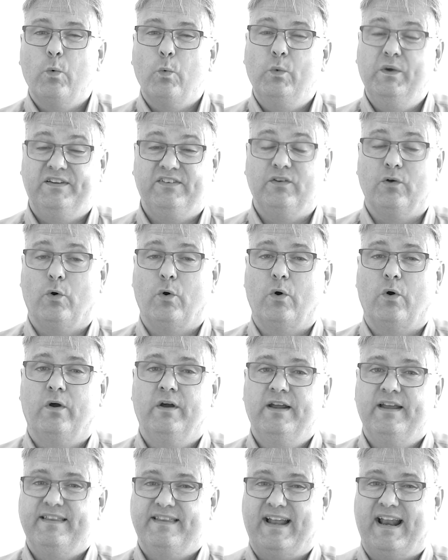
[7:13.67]
We saw
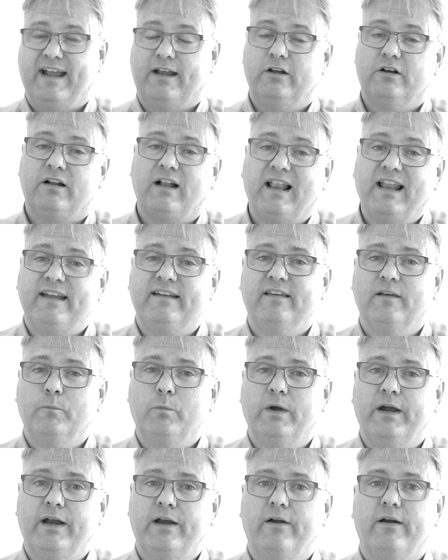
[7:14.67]
that I could click
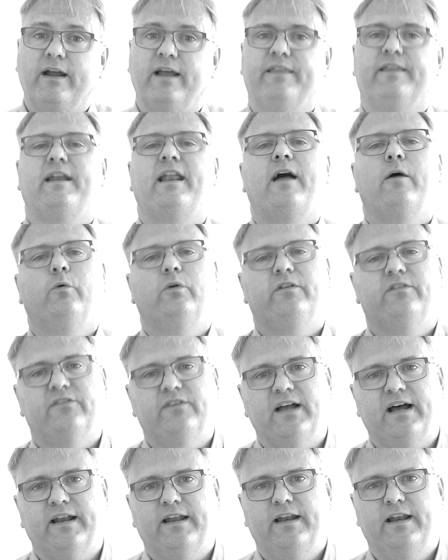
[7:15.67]
somewhere and then I would
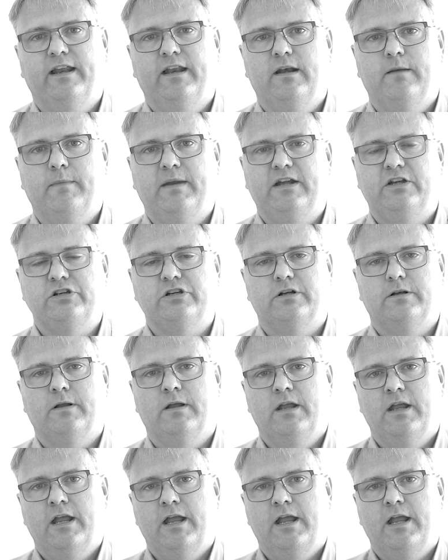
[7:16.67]
start an animation.